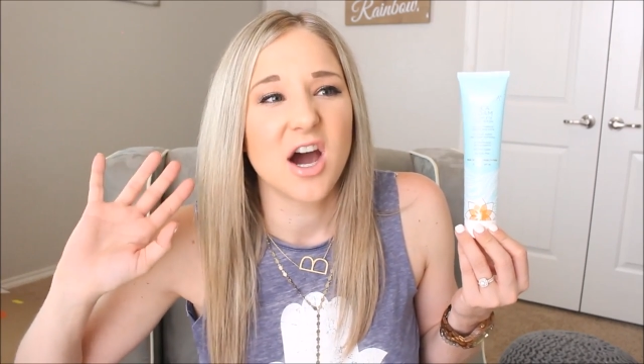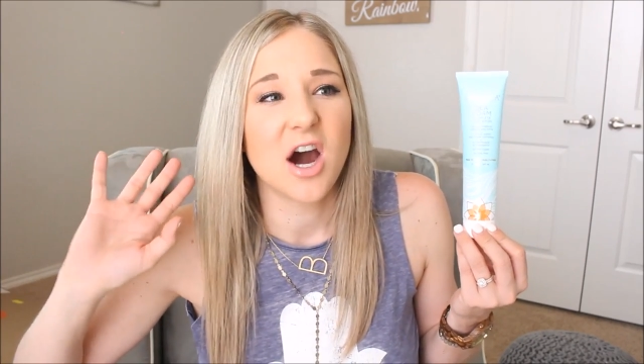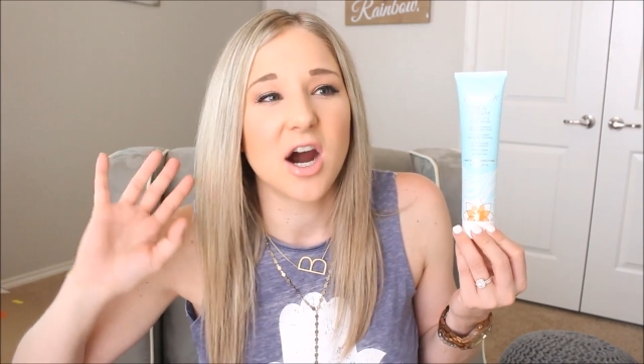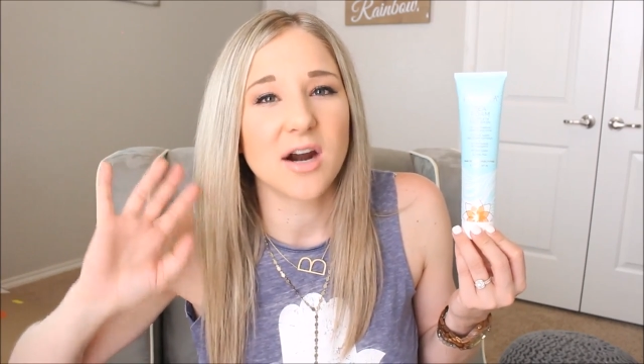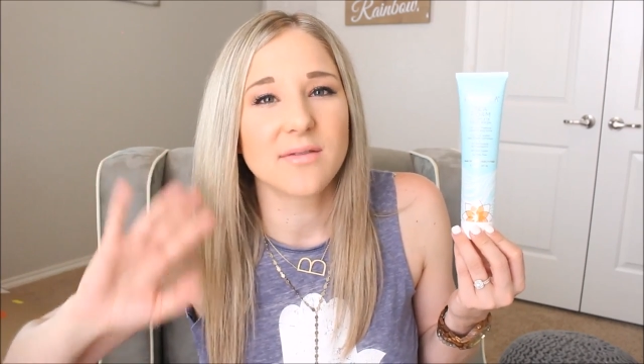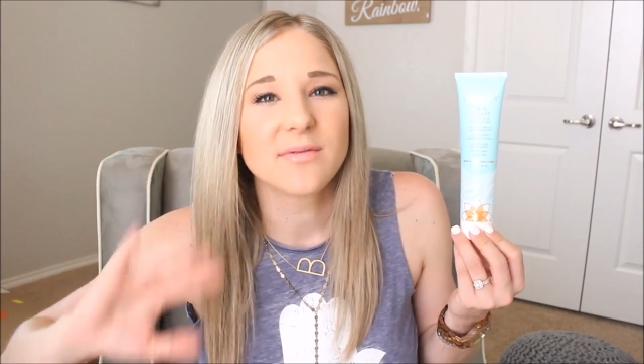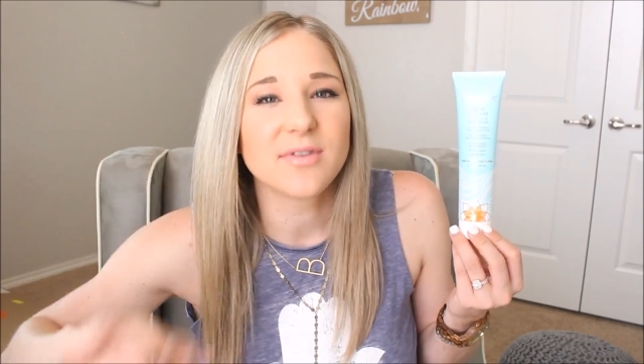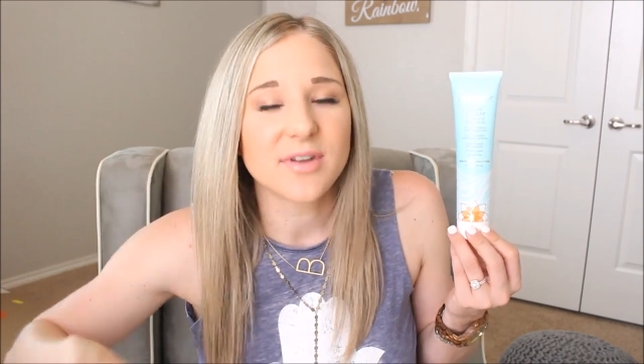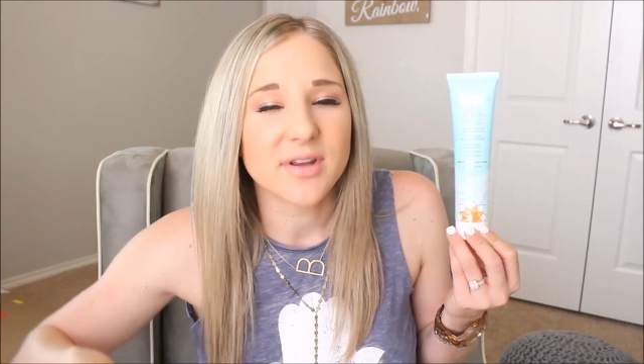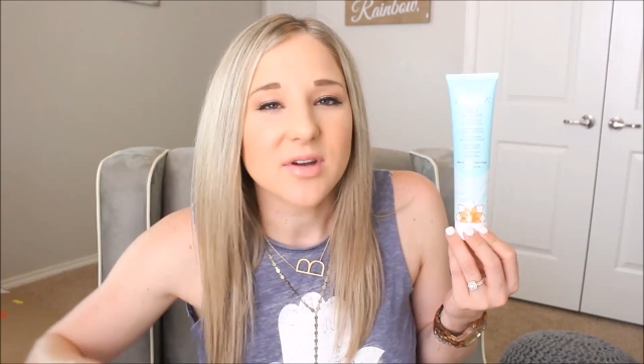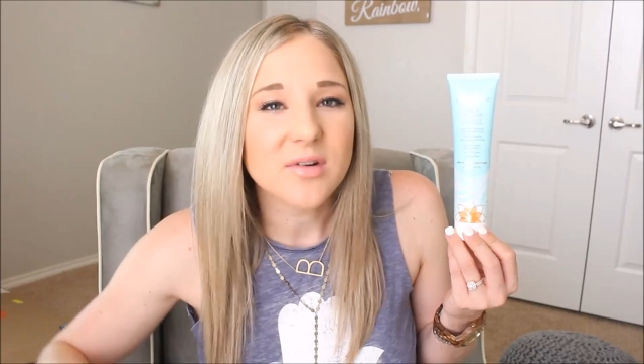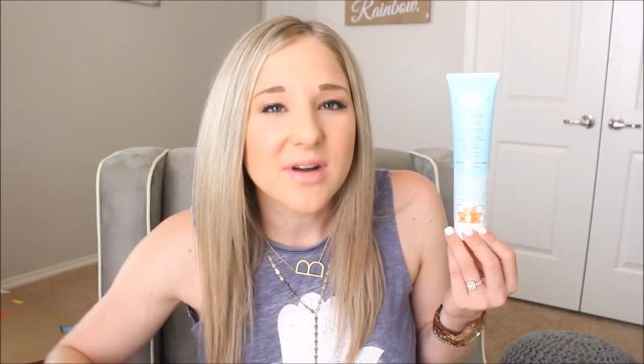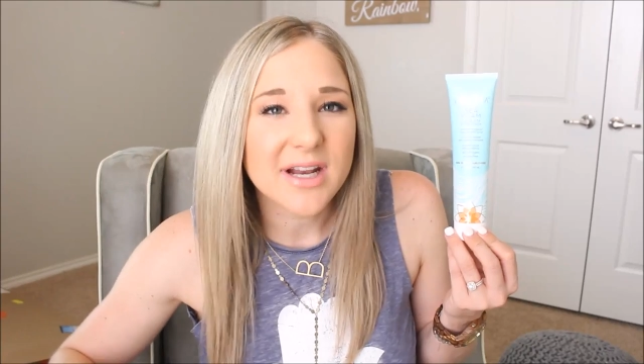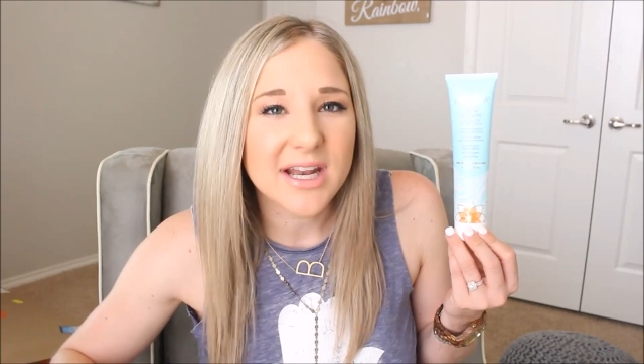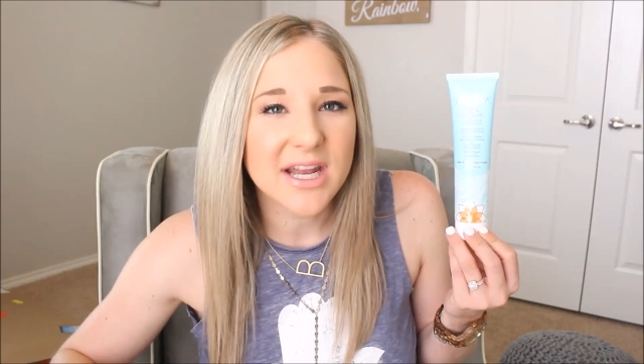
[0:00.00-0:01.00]
harmful
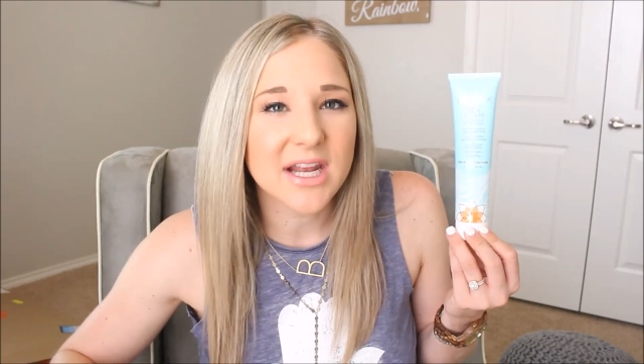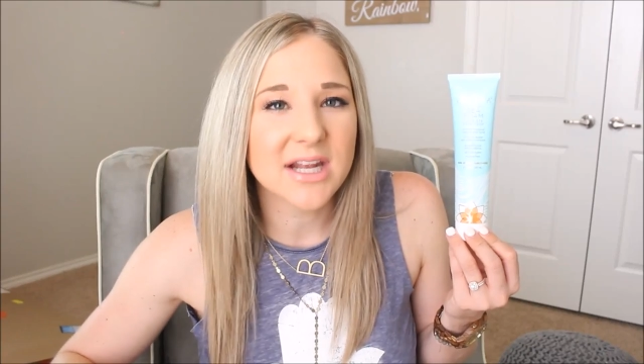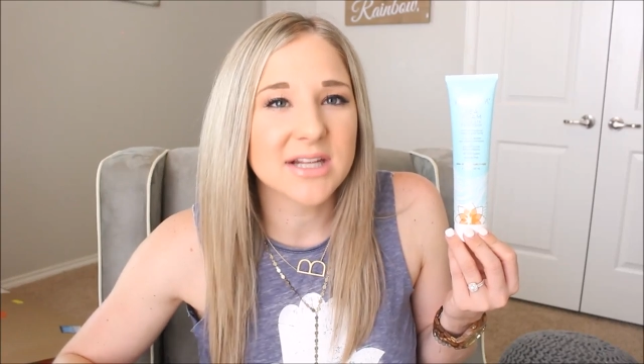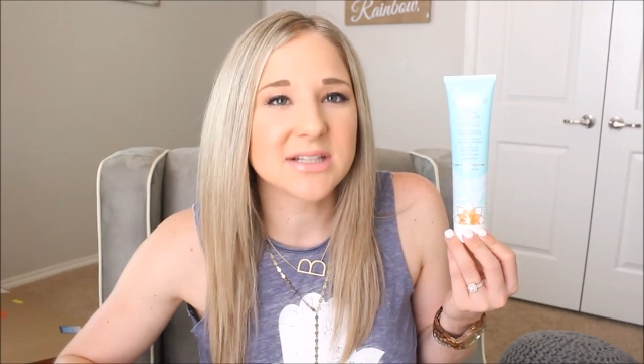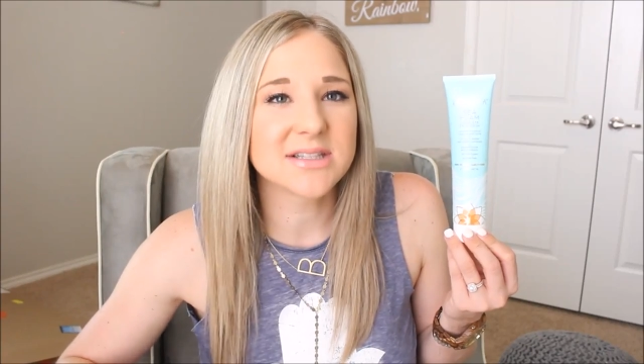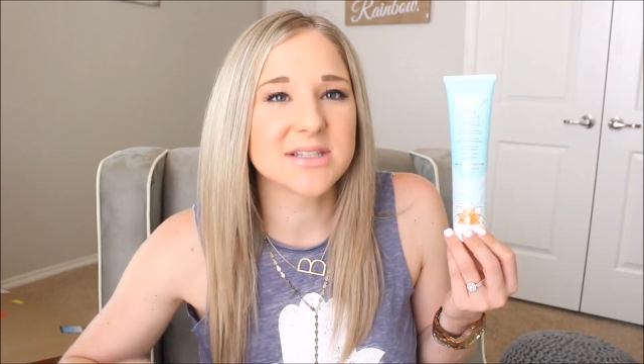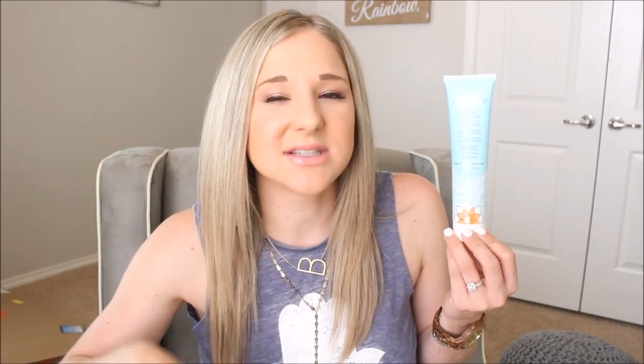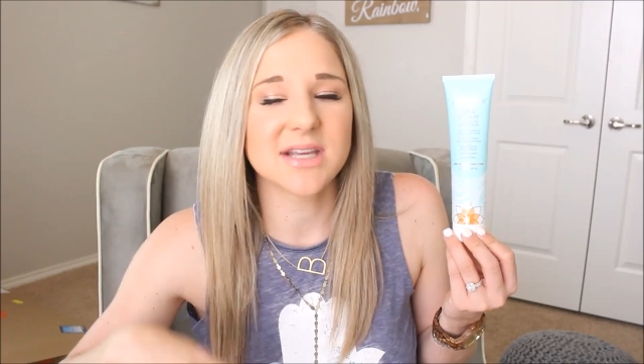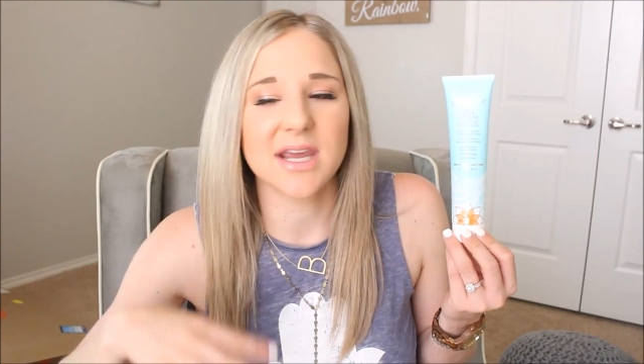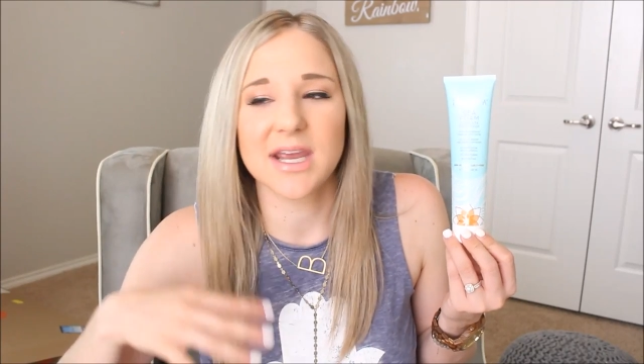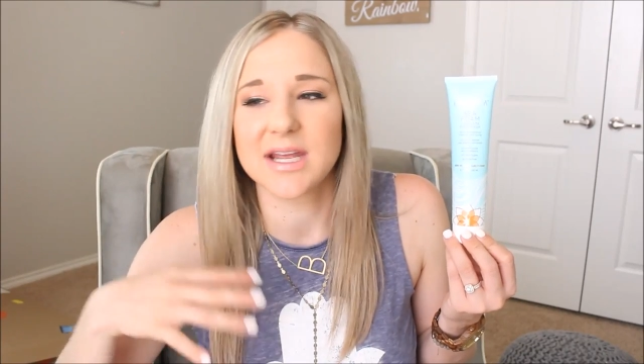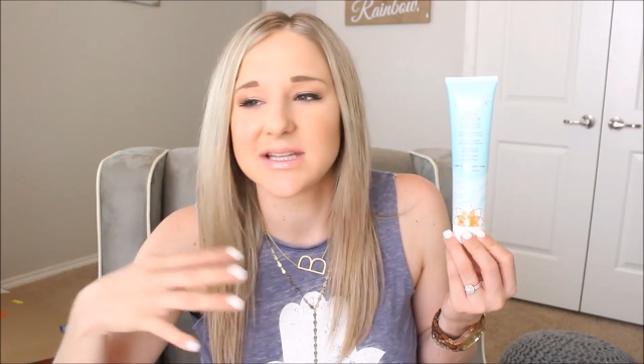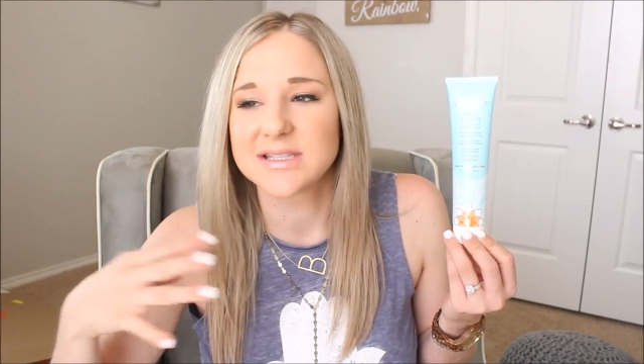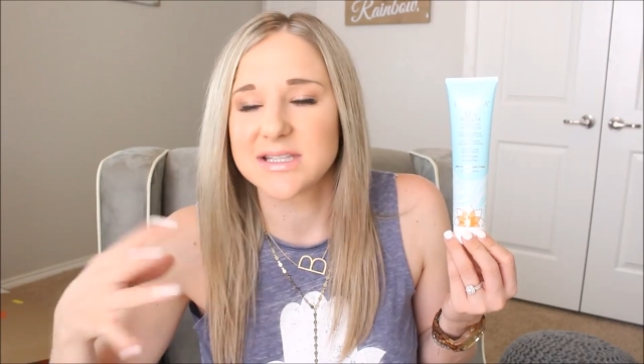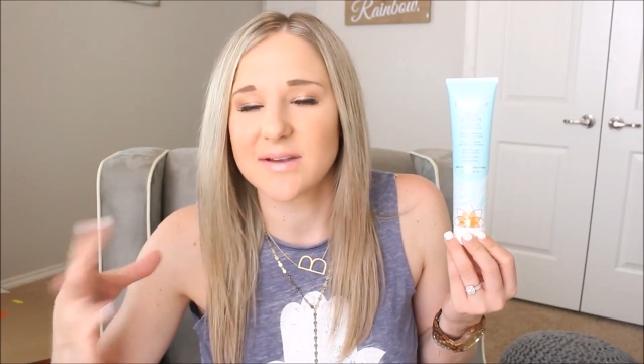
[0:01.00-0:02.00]
ingredients
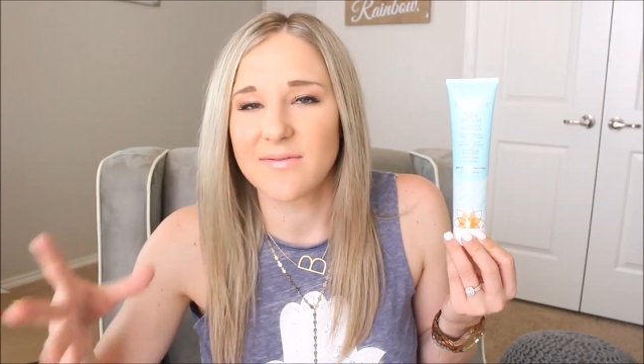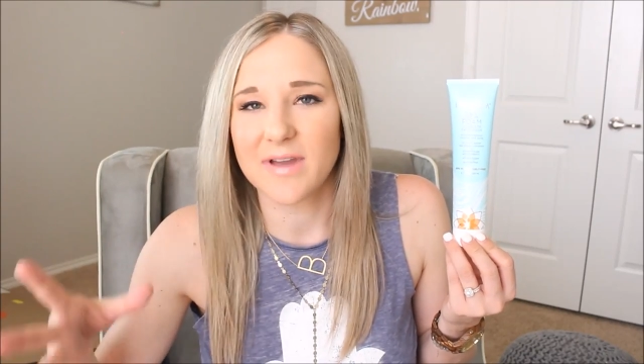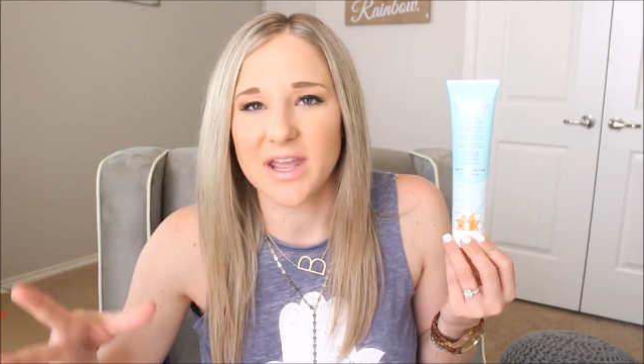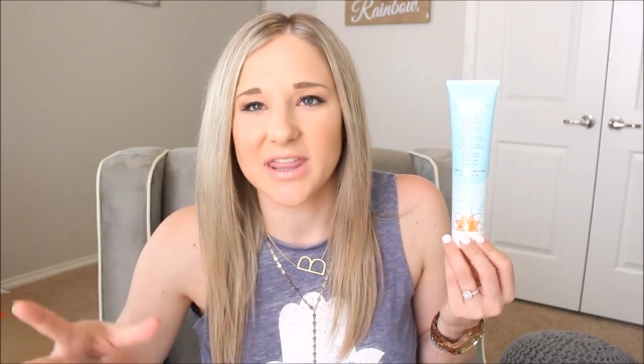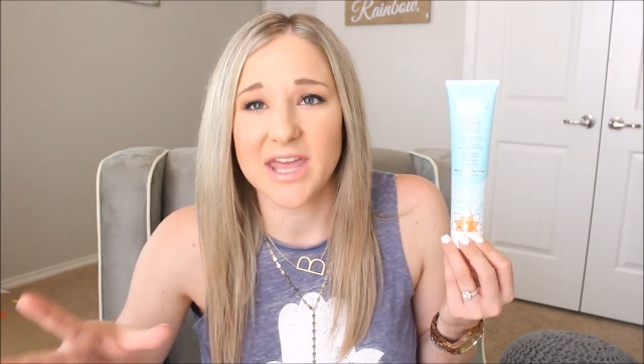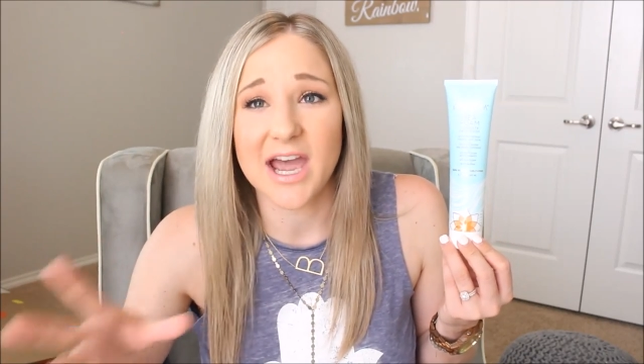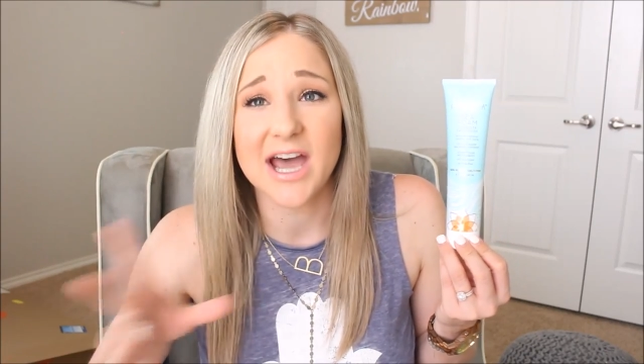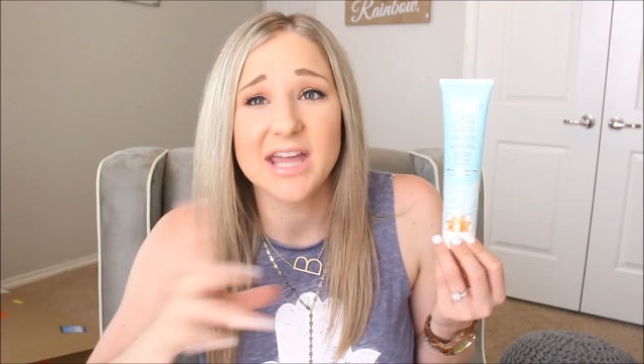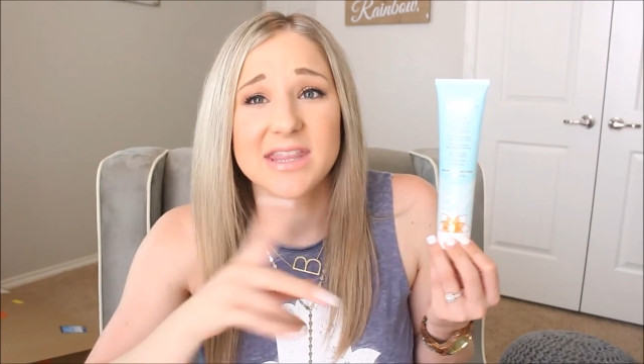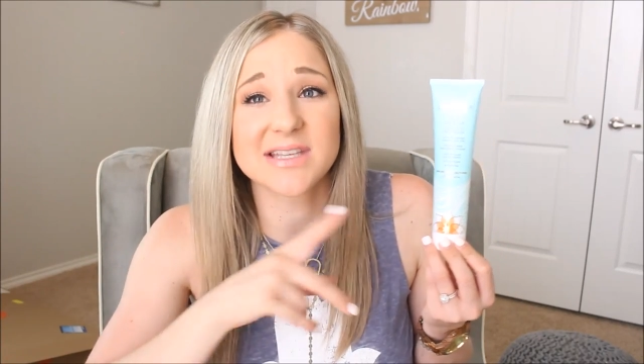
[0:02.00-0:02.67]
and stuff like that.